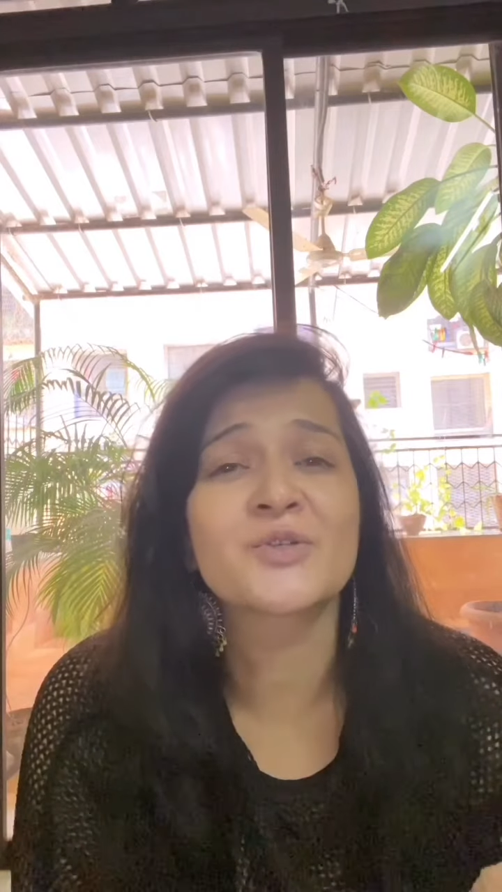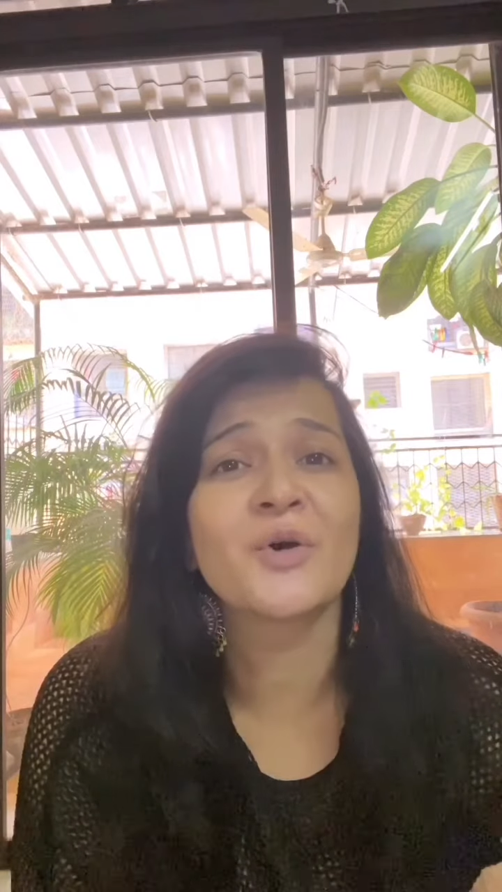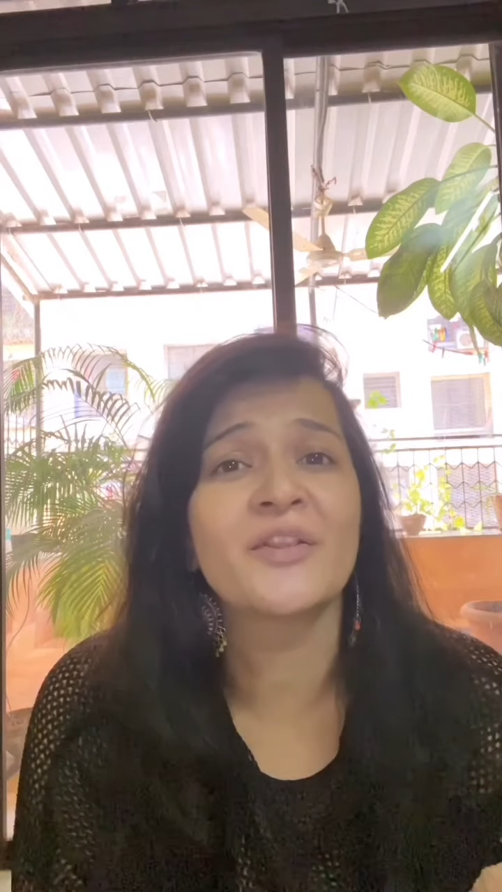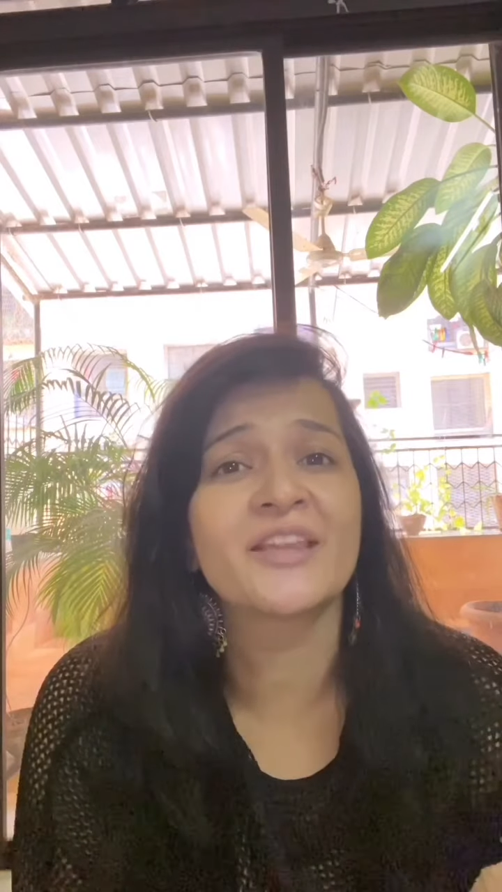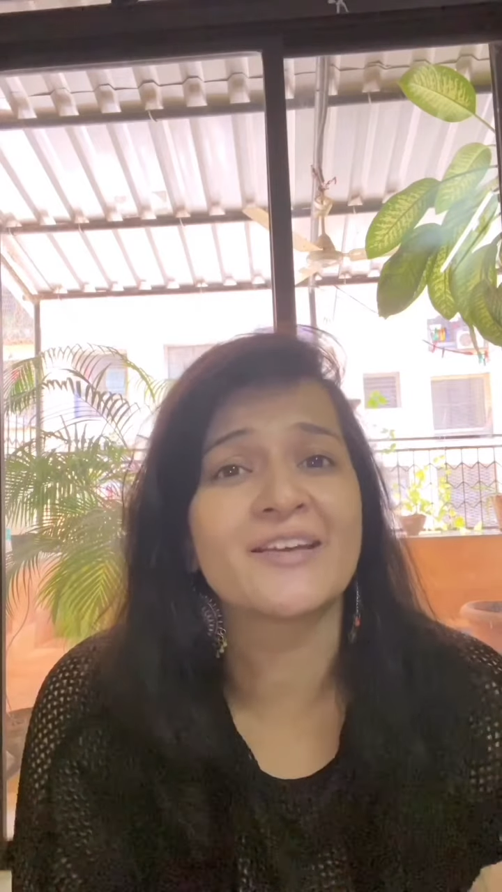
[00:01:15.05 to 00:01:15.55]
so
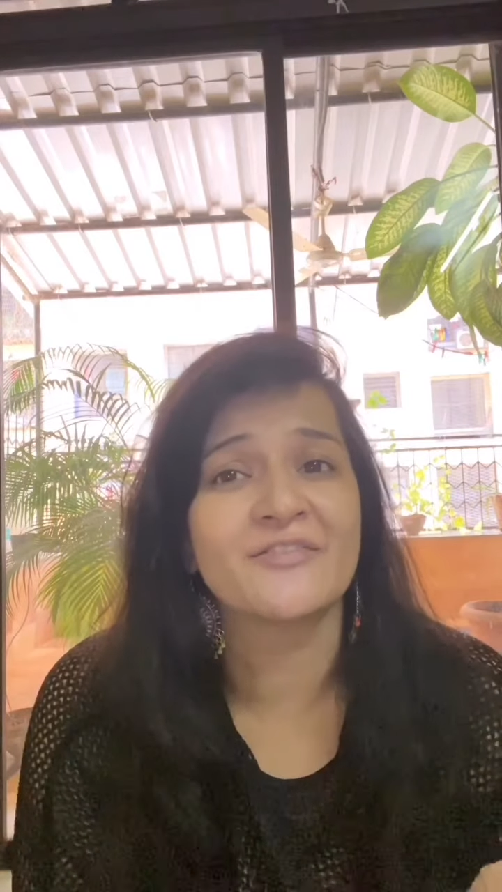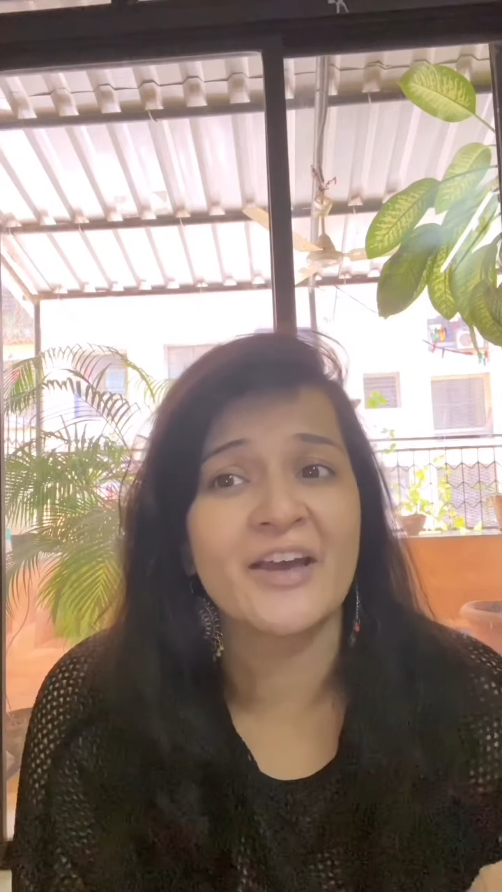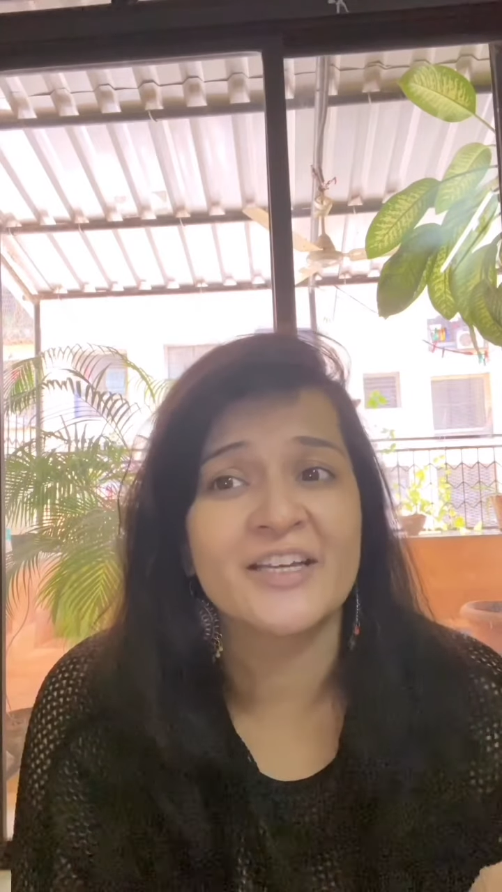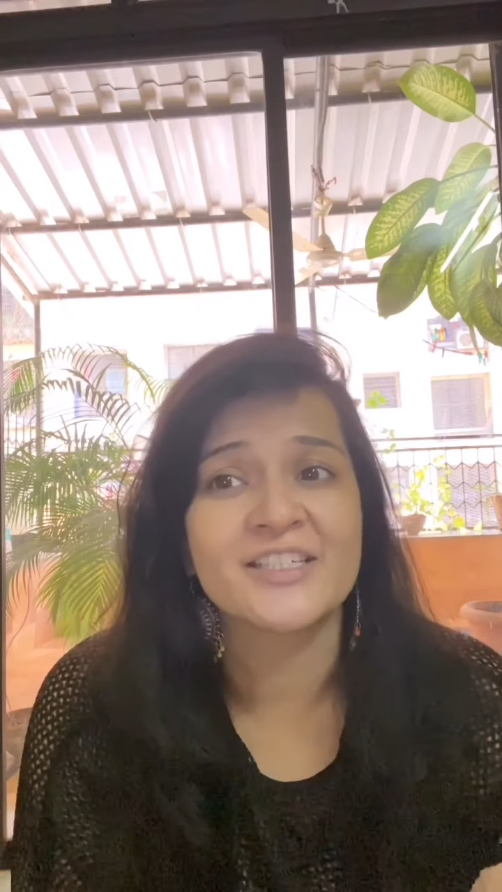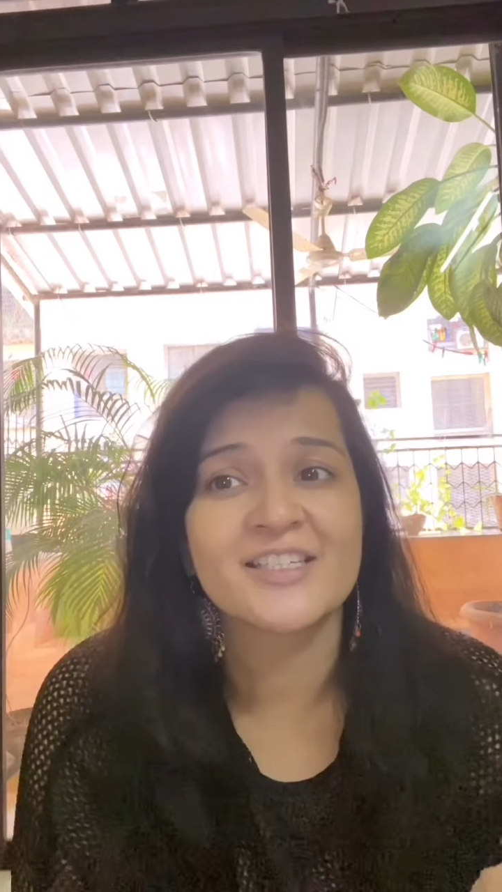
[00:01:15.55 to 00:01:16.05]
on they
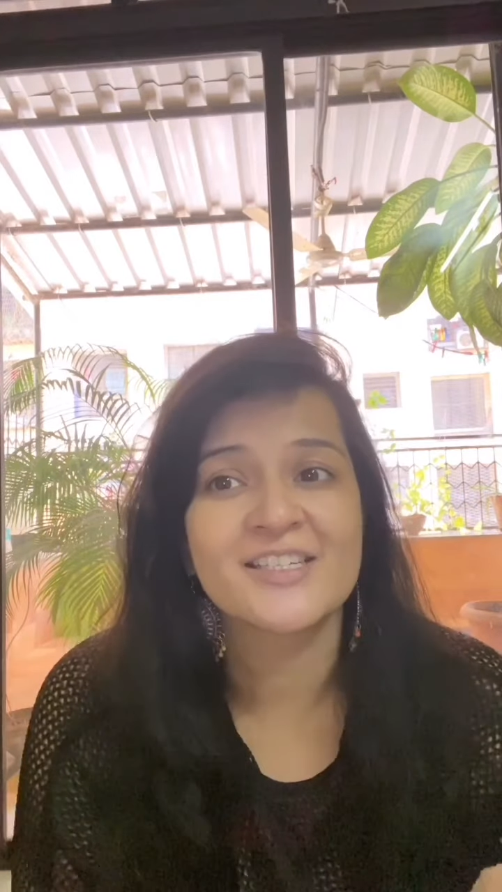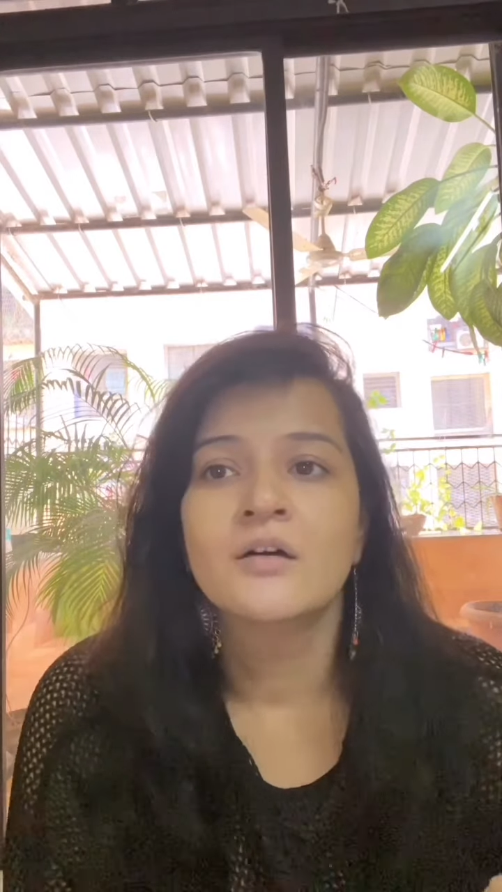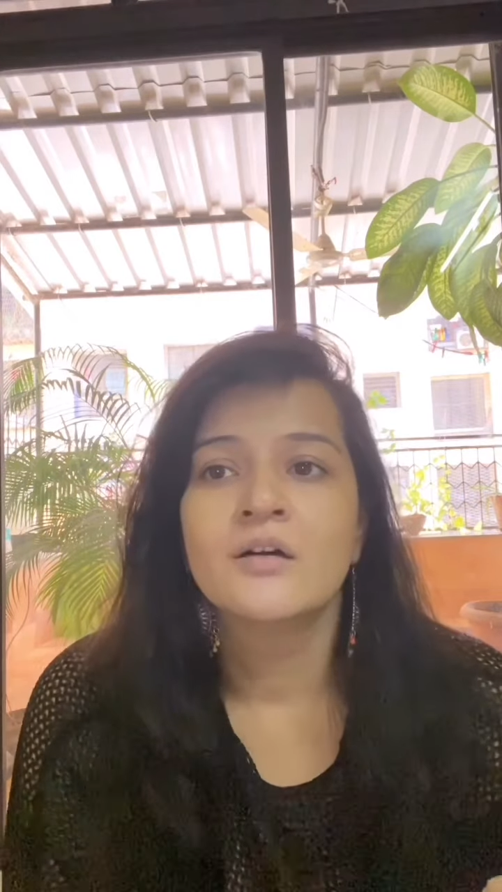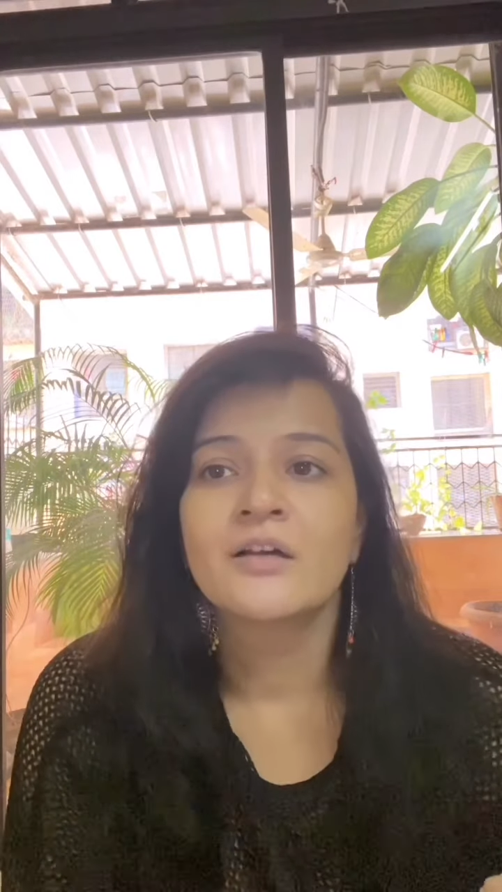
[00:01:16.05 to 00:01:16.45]
went.